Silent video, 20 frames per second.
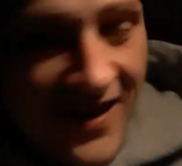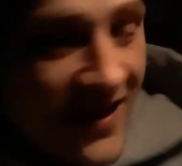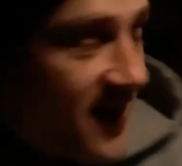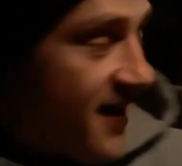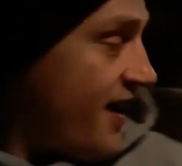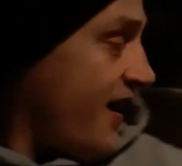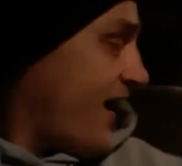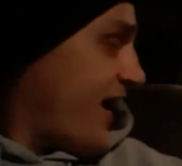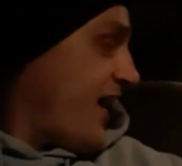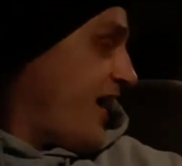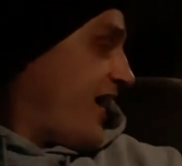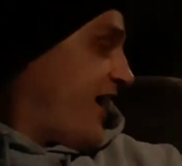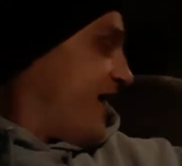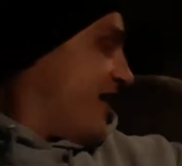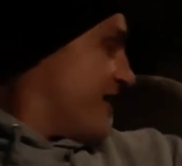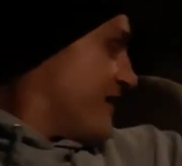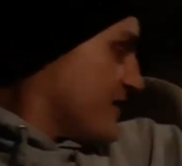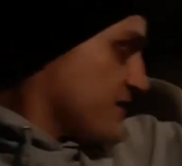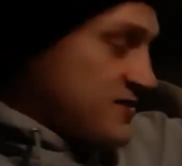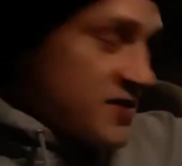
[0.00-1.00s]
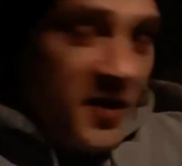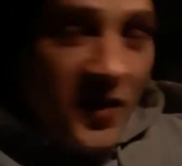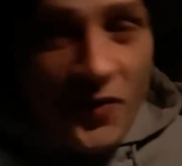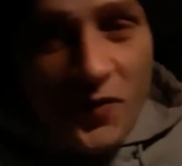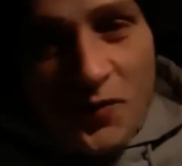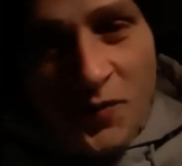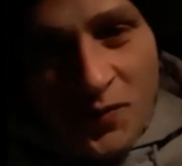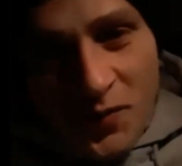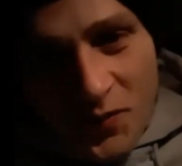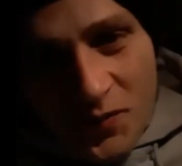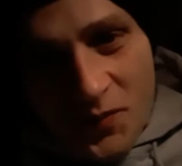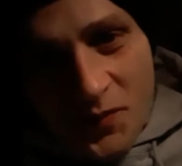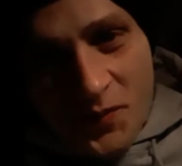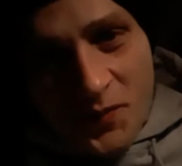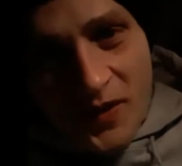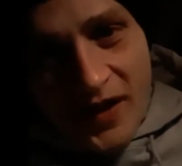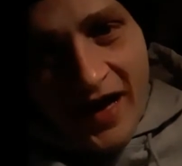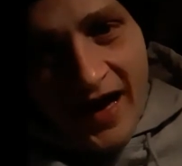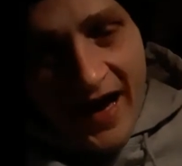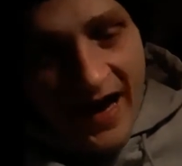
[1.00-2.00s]
So
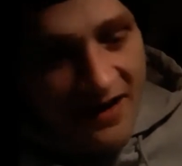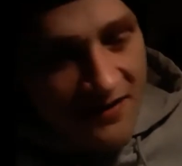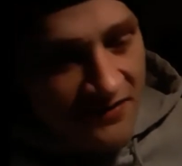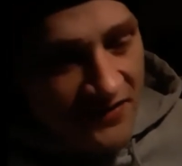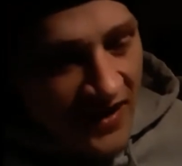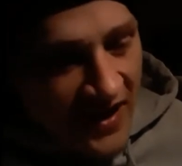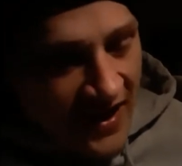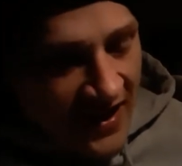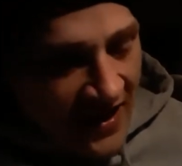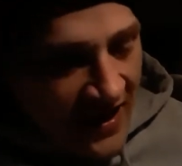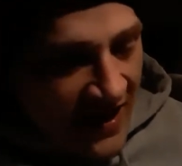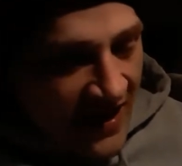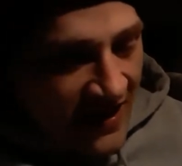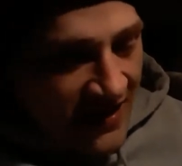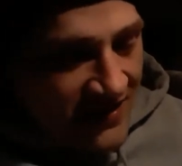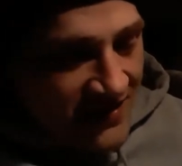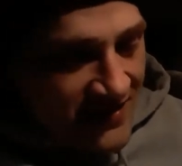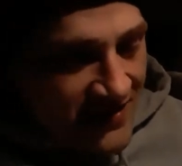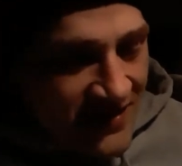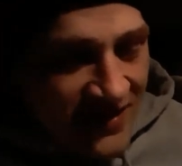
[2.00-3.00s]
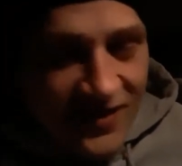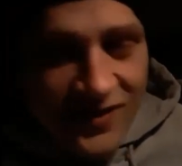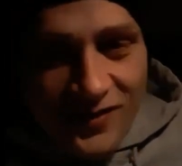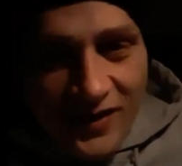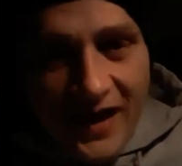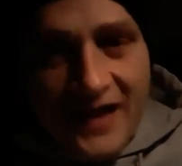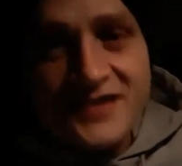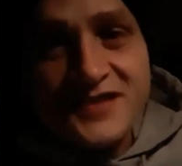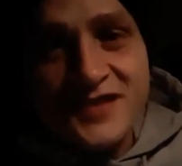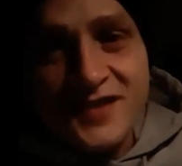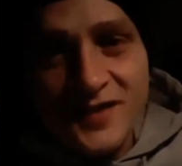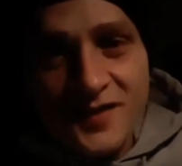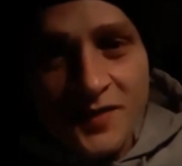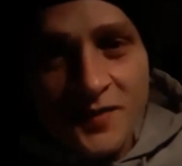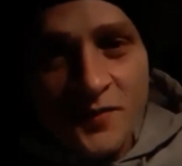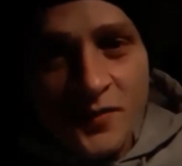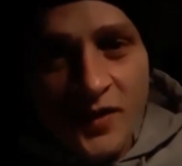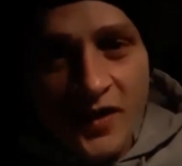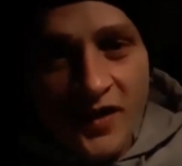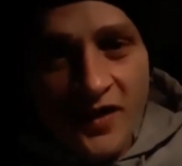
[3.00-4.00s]
we have a ratchet
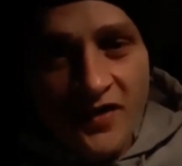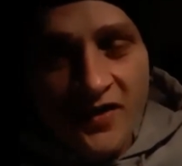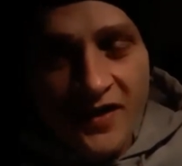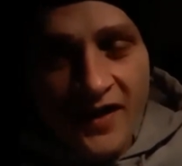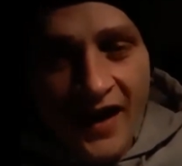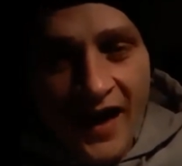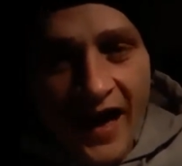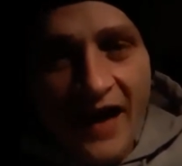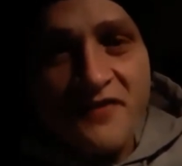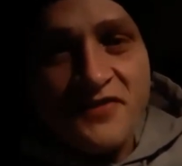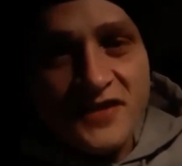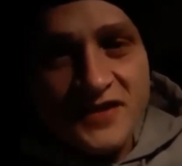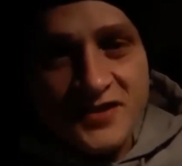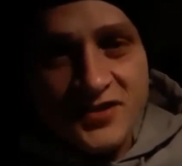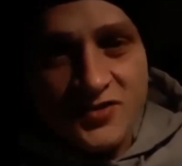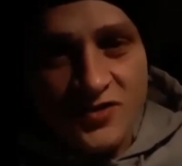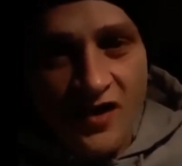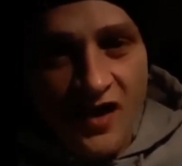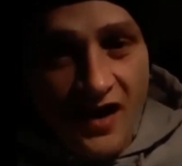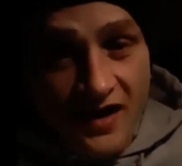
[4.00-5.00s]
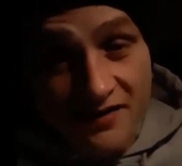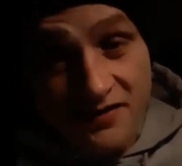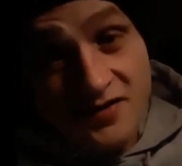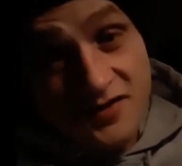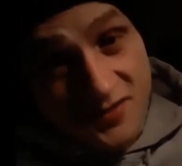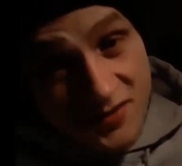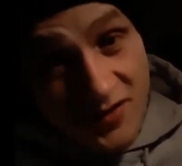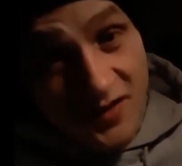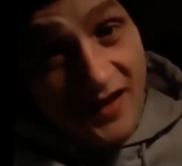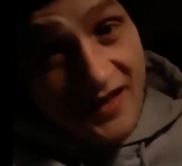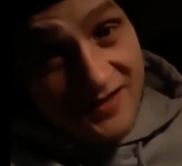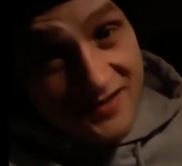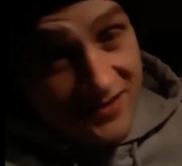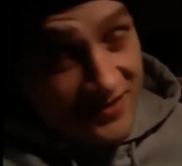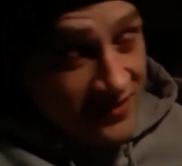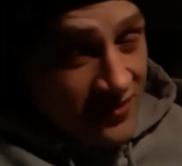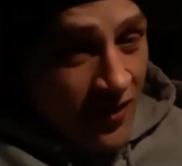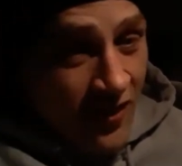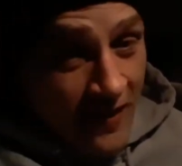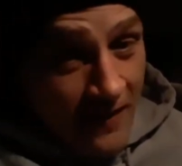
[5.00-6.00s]
with a 1/2-inch drive, so that's a
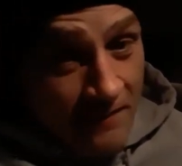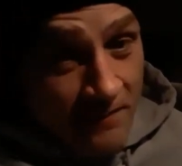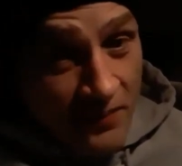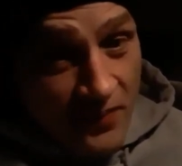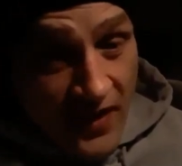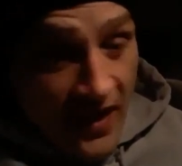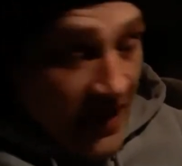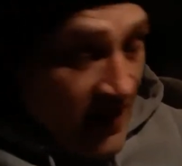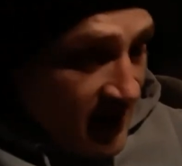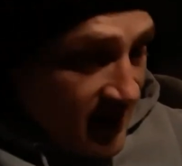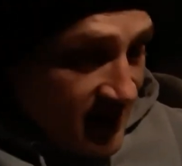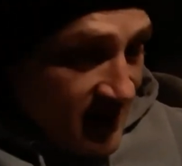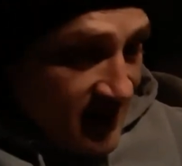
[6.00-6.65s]
start. And an